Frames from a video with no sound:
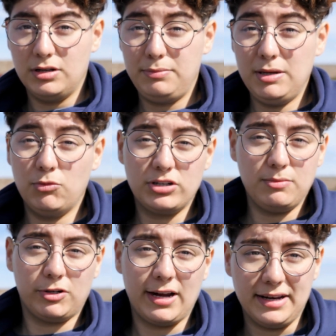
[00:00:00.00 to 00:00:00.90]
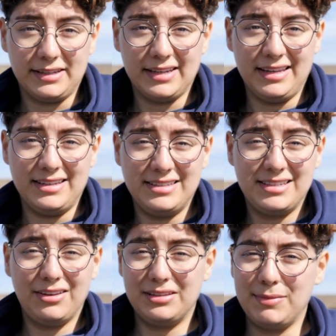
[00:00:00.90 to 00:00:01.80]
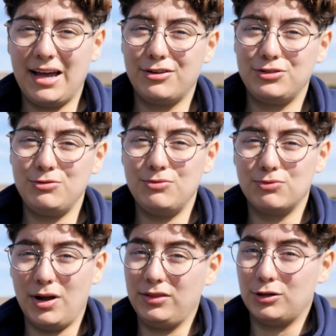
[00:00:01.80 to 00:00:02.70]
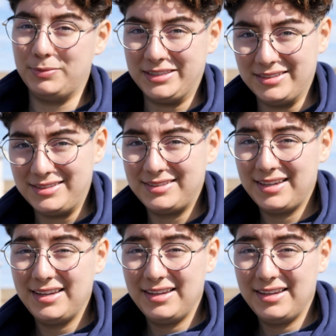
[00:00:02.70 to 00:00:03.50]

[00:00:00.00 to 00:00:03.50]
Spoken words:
be more democratic and tell them how to run their business.